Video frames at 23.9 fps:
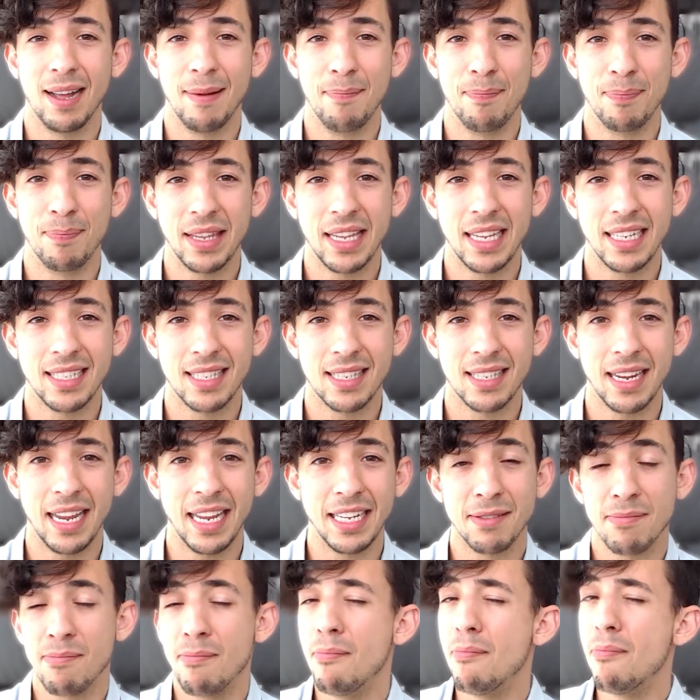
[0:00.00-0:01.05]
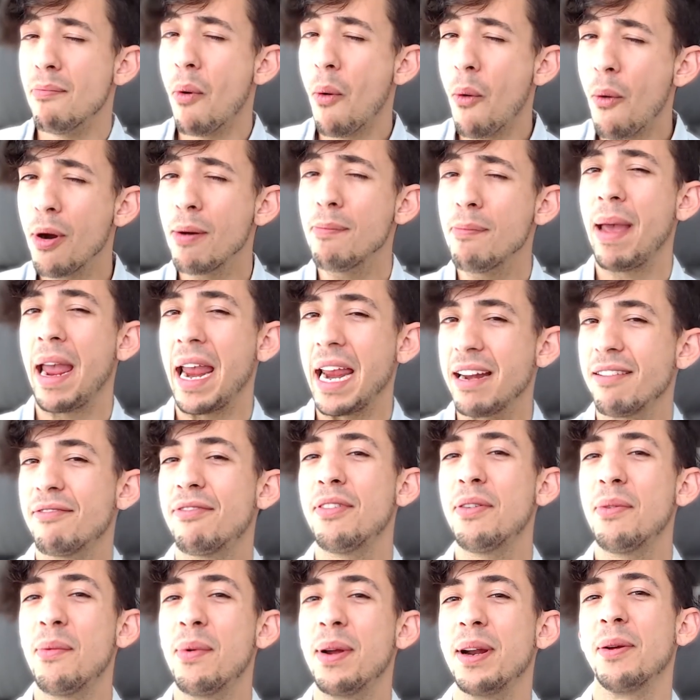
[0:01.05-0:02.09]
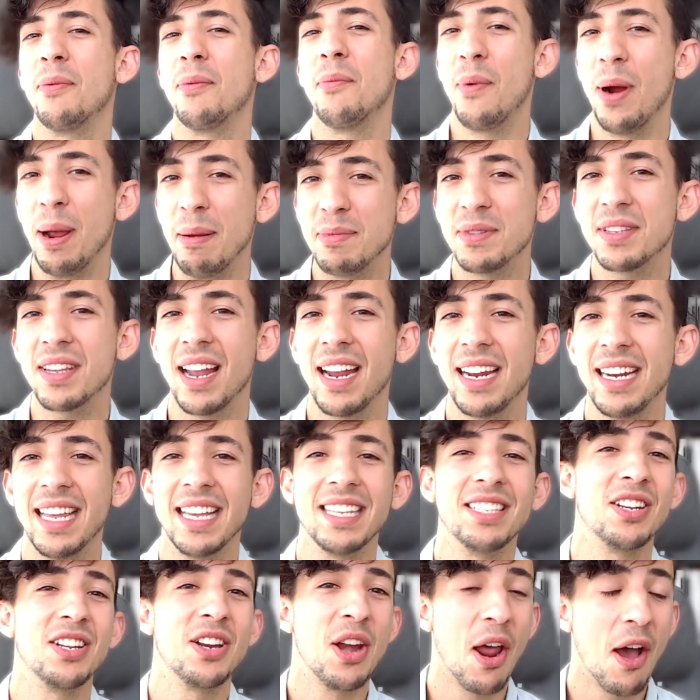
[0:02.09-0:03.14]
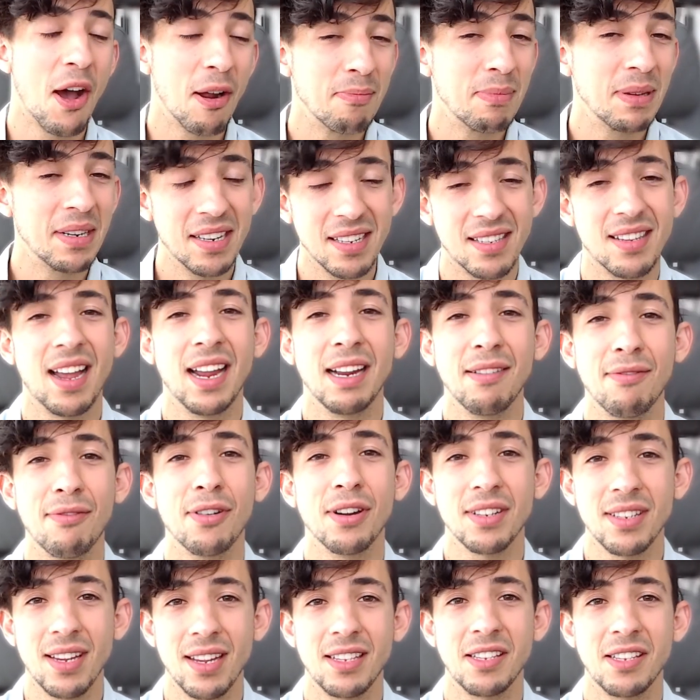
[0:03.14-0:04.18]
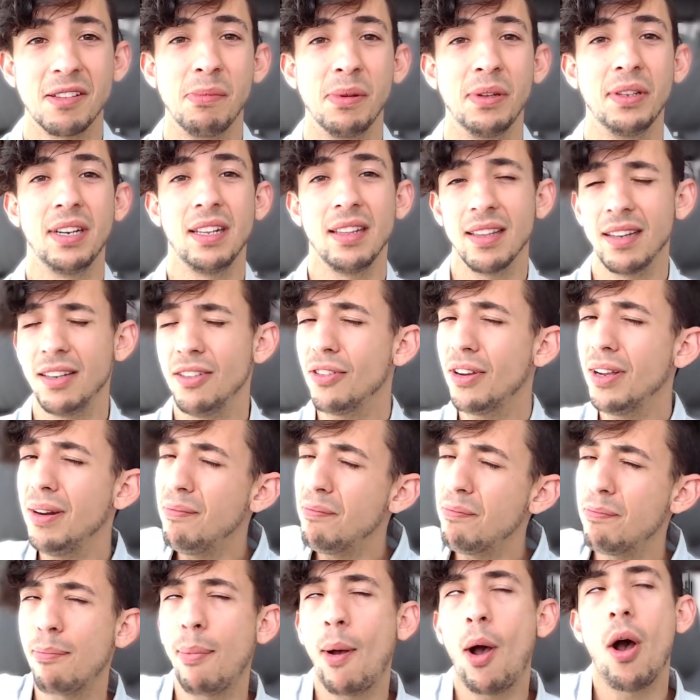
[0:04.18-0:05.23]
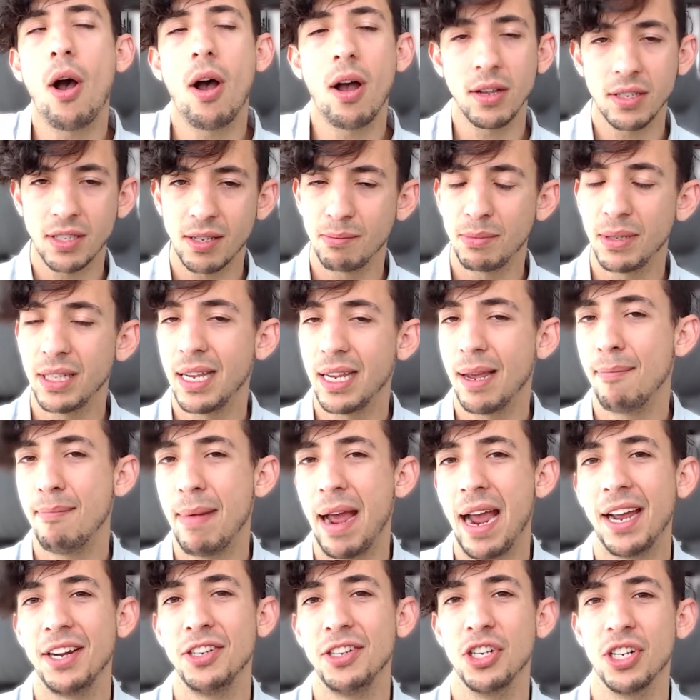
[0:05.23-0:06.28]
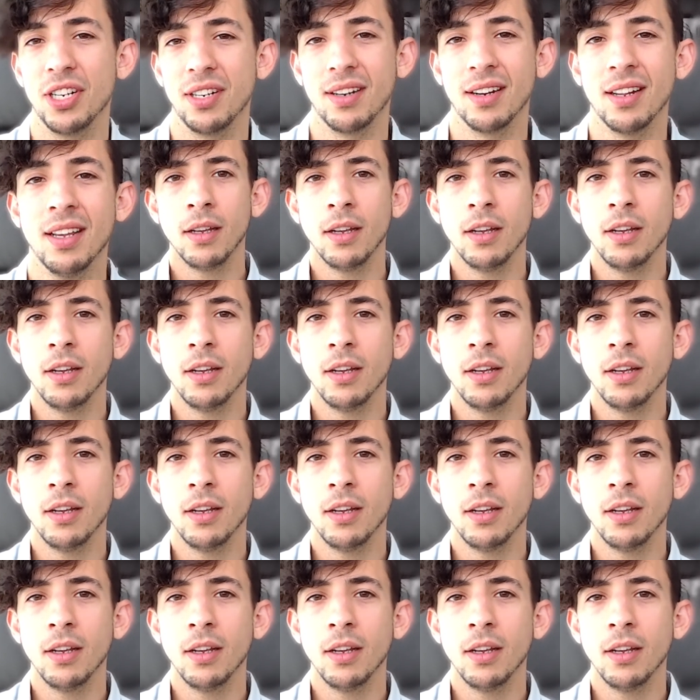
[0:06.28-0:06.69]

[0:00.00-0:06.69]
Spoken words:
It's more painful when a website has not been designed for accessibility than you can possibly imagine.